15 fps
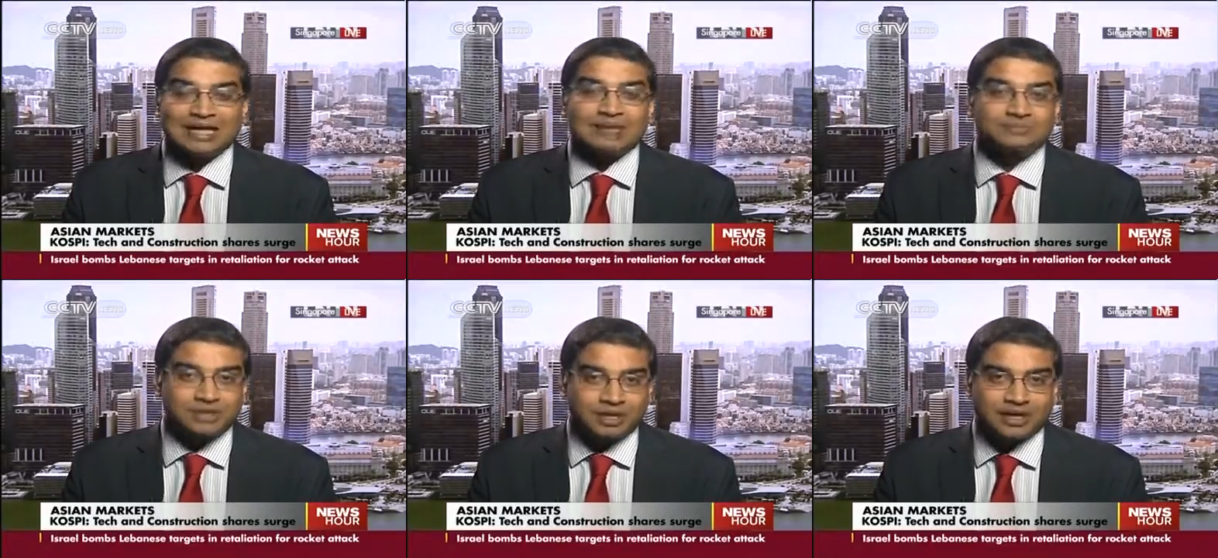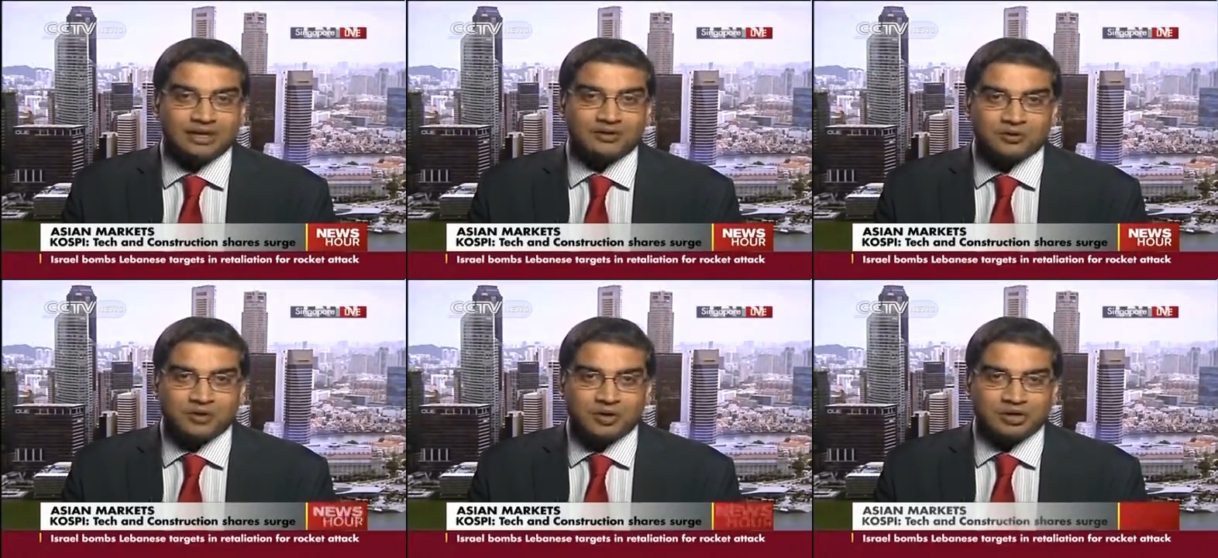Samsung
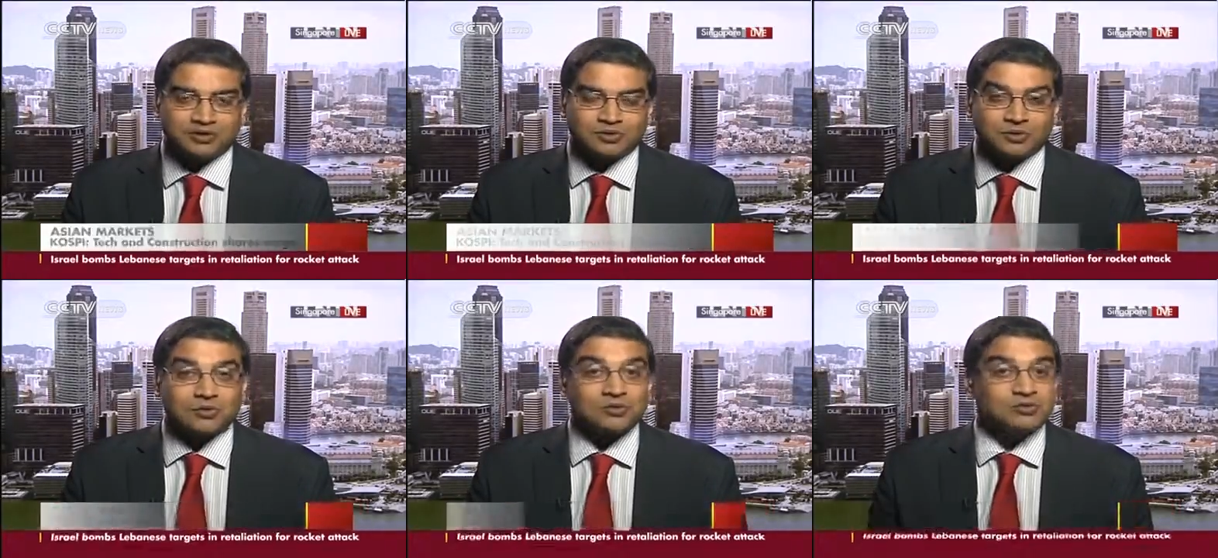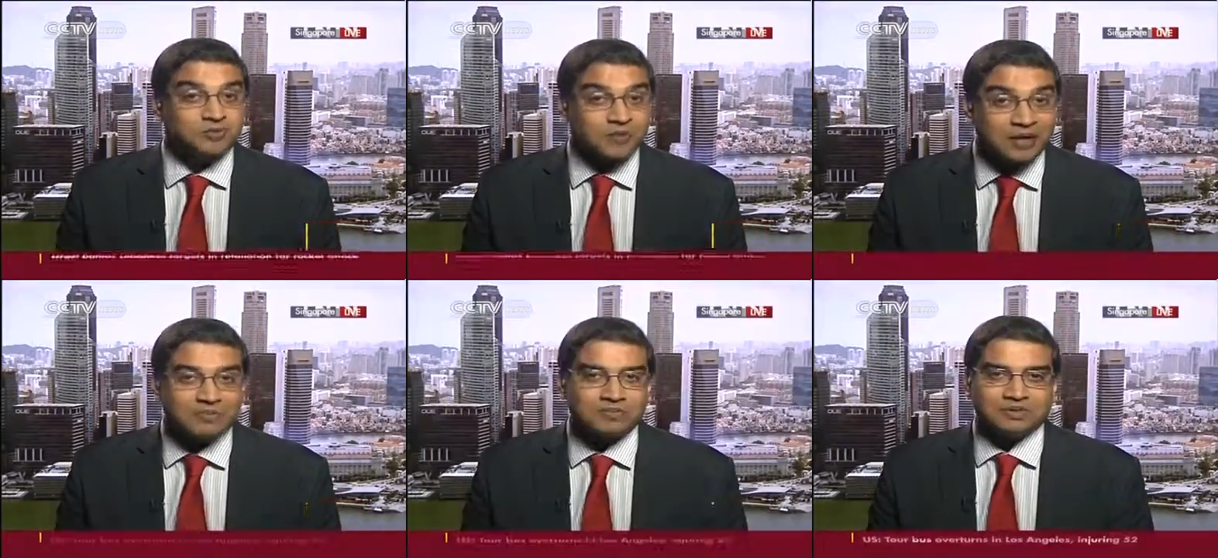Electronics rose
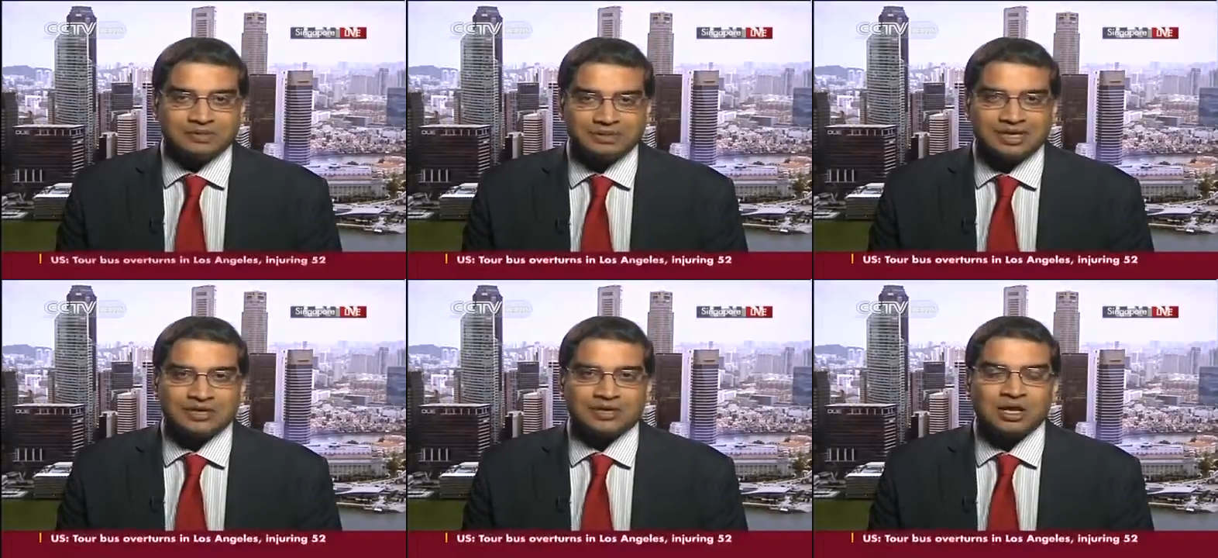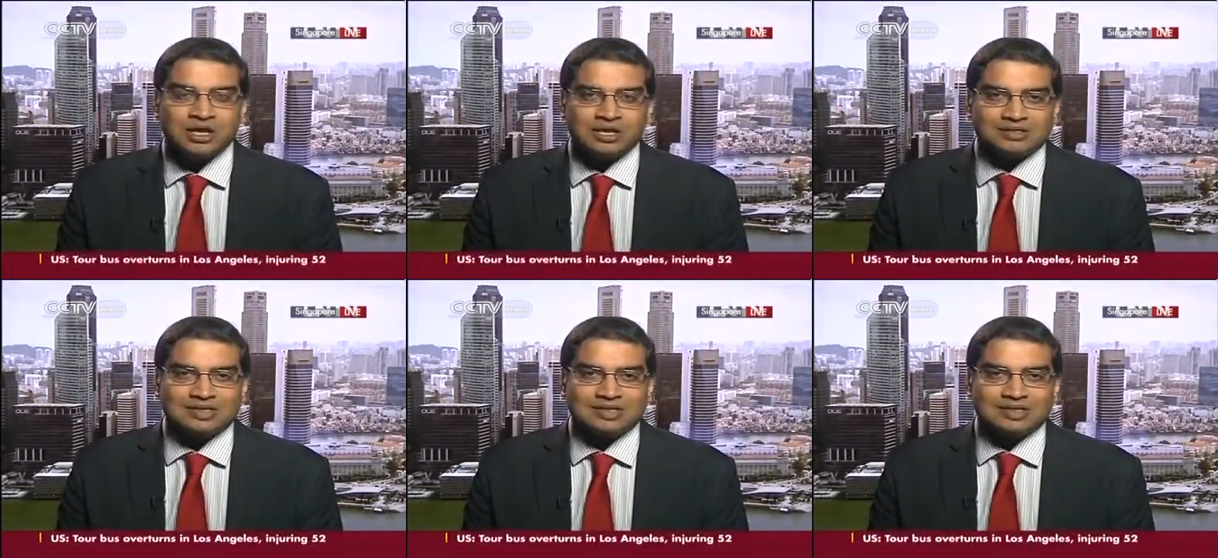3%,